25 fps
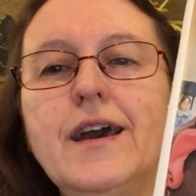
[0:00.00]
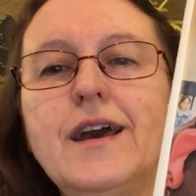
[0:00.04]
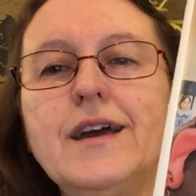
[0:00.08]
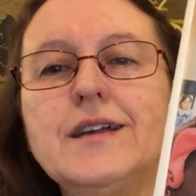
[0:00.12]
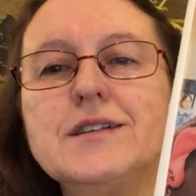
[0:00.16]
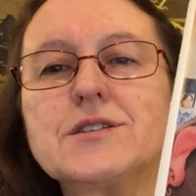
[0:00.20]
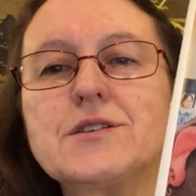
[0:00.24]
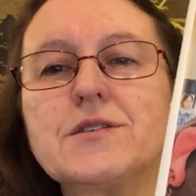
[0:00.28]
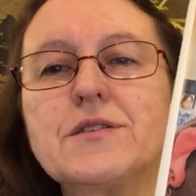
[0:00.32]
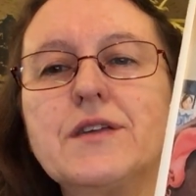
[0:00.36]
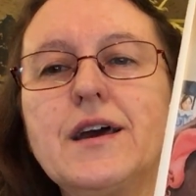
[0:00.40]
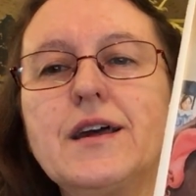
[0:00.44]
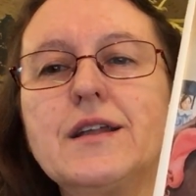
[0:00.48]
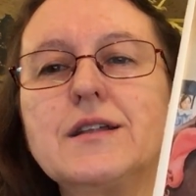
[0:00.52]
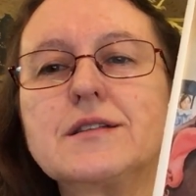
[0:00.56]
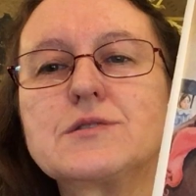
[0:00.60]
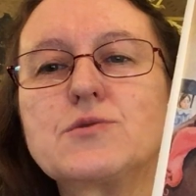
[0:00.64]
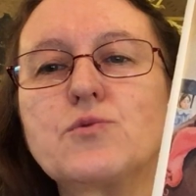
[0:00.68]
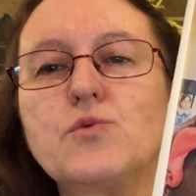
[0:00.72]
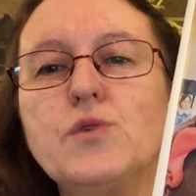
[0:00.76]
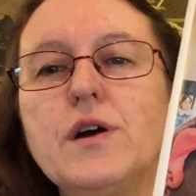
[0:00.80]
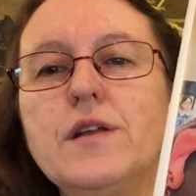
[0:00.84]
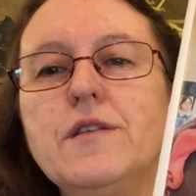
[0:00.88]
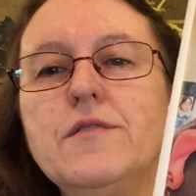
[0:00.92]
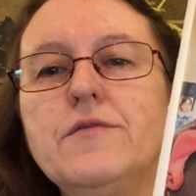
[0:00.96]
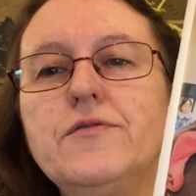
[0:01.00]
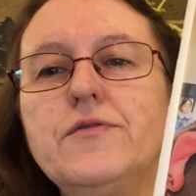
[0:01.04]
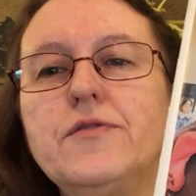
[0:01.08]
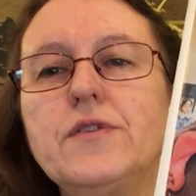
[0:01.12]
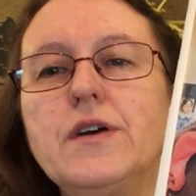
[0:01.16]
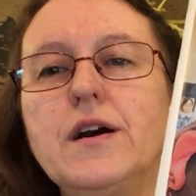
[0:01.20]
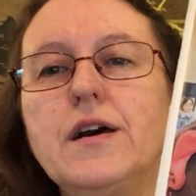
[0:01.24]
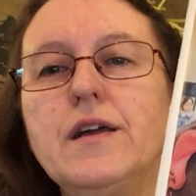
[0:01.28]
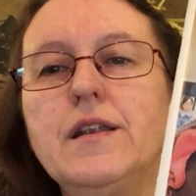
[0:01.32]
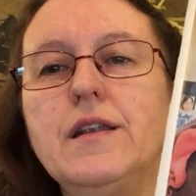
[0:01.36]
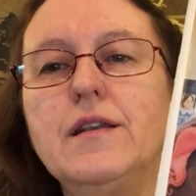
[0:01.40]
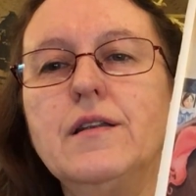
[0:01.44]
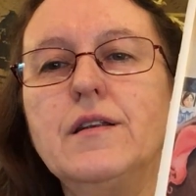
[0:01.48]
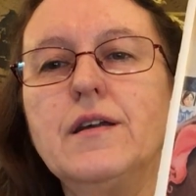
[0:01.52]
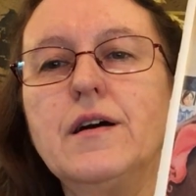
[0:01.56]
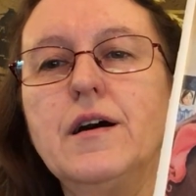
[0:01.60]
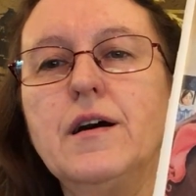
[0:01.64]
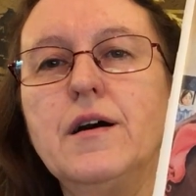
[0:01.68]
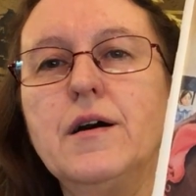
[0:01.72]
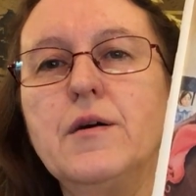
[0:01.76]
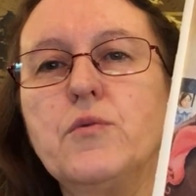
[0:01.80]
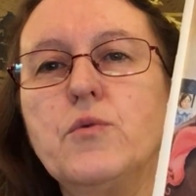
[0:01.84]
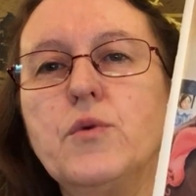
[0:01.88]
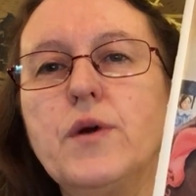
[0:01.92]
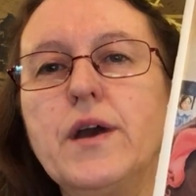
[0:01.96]
And so that's one fun
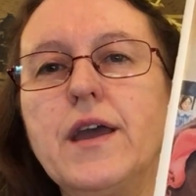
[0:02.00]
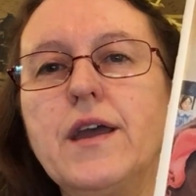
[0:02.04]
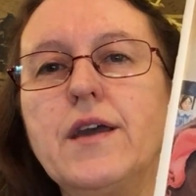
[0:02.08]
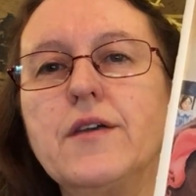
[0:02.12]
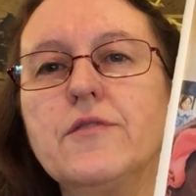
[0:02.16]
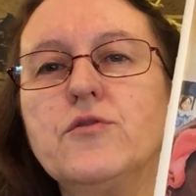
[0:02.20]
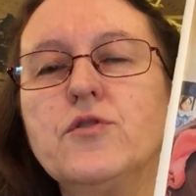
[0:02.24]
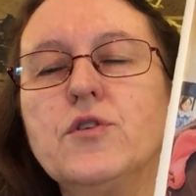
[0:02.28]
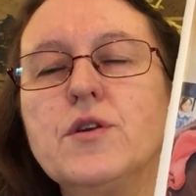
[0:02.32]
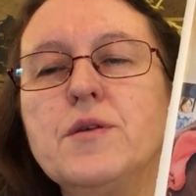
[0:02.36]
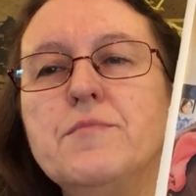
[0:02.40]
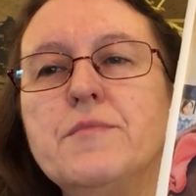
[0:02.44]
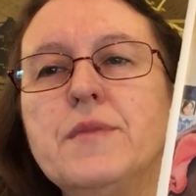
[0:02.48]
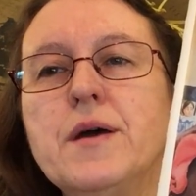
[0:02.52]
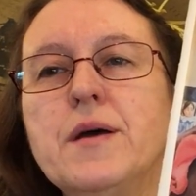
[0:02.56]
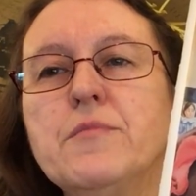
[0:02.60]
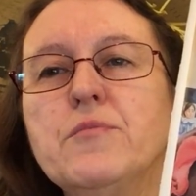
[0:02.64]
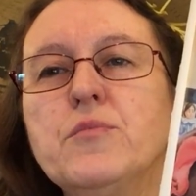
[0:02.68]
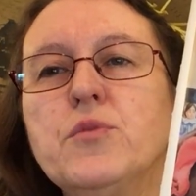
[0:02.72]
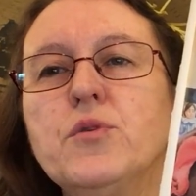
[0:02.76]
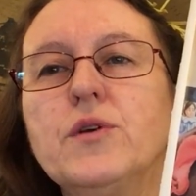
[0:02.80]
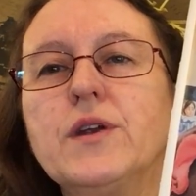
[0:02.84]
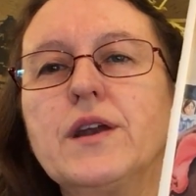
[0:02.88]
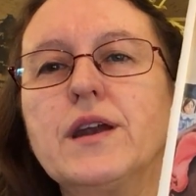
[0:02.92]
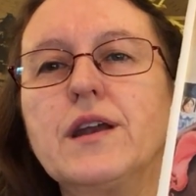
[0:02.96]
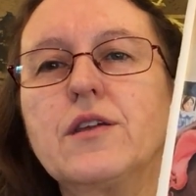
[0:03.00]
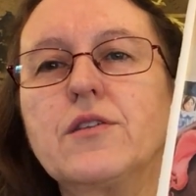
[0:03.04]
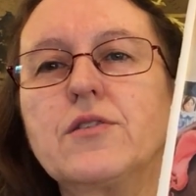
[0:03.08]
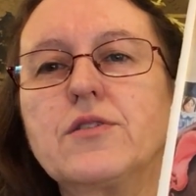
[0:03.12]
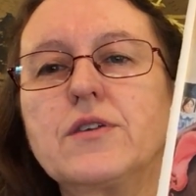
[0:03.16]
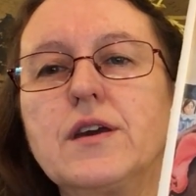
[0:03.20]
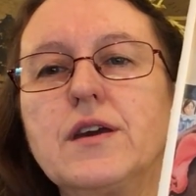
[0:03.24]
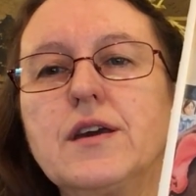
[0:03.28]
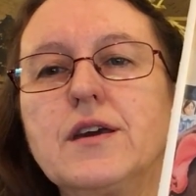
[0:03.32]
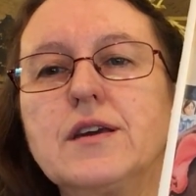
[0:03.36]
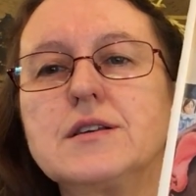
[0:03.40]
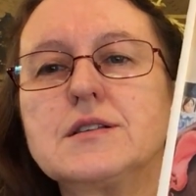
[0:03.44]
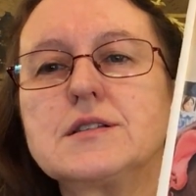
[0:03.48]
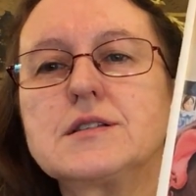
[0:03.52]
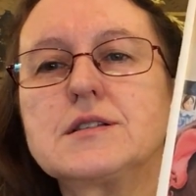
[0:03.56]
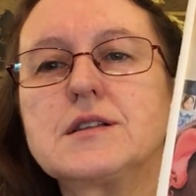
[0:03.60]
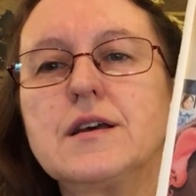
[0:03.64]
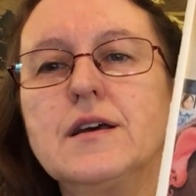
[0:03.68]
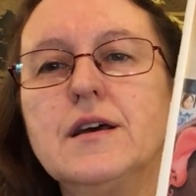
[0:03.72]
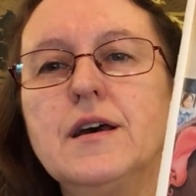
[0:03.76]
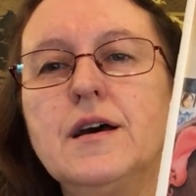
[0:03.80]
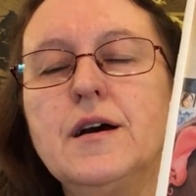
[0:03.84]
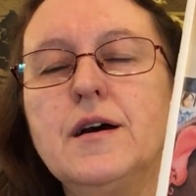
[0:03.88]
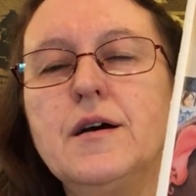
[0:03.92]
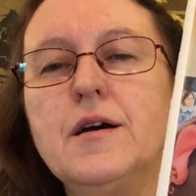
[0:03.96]
way of remembering things
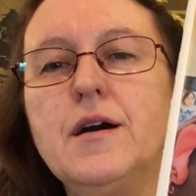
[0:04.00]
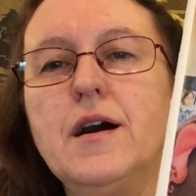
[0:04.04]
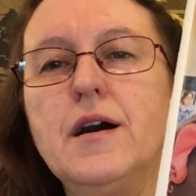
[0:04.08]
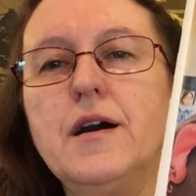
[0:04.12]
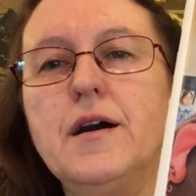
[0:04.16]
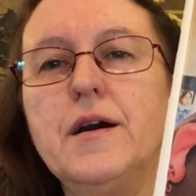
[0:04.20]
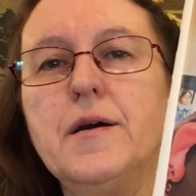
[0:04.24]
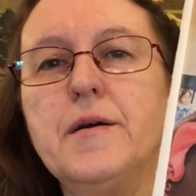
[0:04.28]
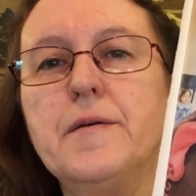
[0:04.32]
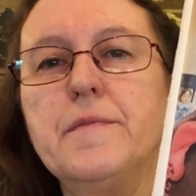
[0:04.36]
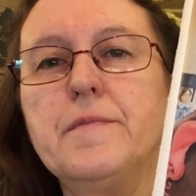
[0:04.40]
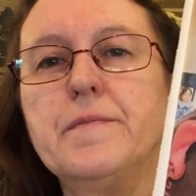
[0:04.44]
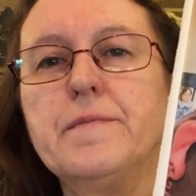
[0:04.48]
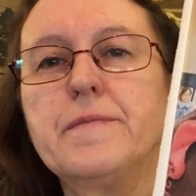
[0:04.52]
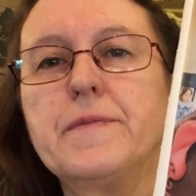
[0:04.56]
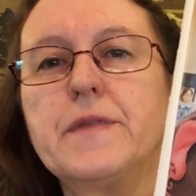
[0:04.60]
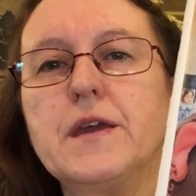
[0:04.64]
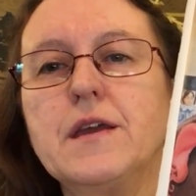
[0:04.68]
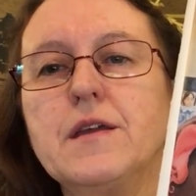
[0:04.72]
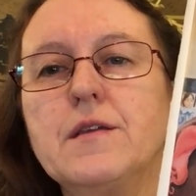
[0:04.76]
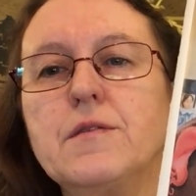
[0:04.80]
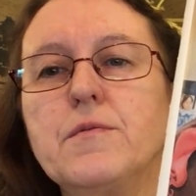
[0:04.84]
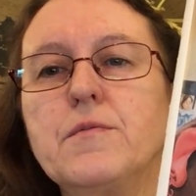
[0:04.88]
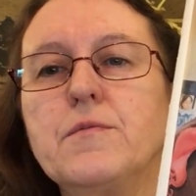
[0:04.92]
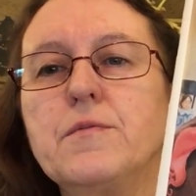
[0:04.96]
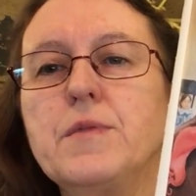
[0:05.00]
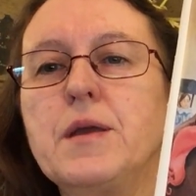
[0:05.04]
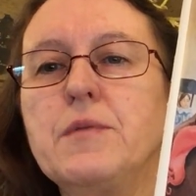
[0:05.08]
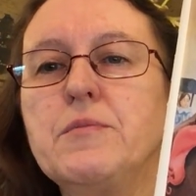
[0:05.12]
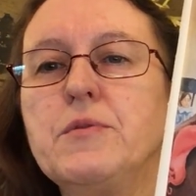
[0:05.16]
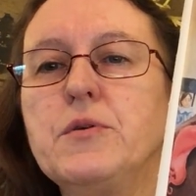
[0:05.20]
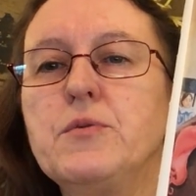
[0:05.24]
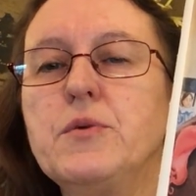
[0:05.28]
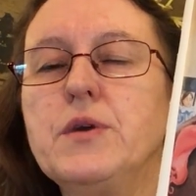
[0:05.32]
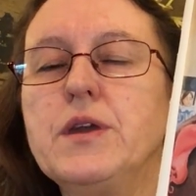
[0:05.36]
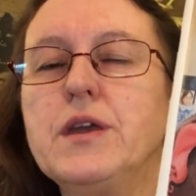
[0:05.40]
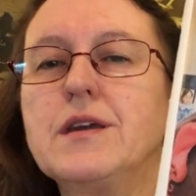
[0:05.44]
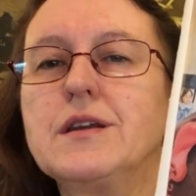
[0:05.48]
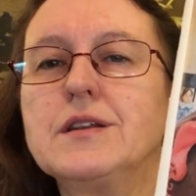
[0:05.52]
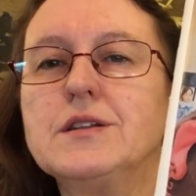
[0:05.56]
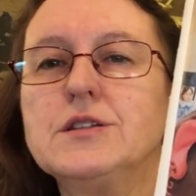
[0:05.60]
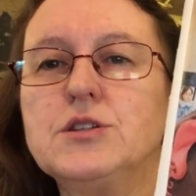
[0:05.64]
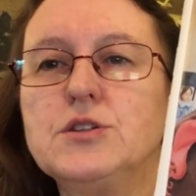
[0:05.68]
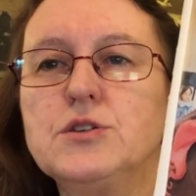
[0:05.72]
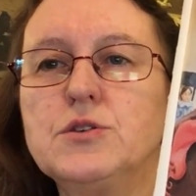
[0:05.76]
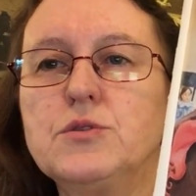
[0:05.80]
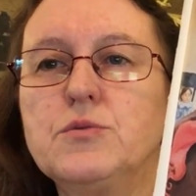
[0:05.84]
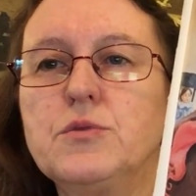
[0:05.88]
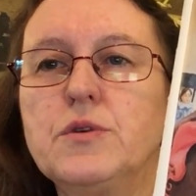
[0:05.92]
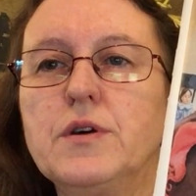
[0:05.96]
that maybe we can
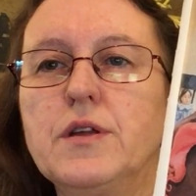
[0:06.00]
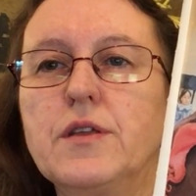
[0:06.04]
do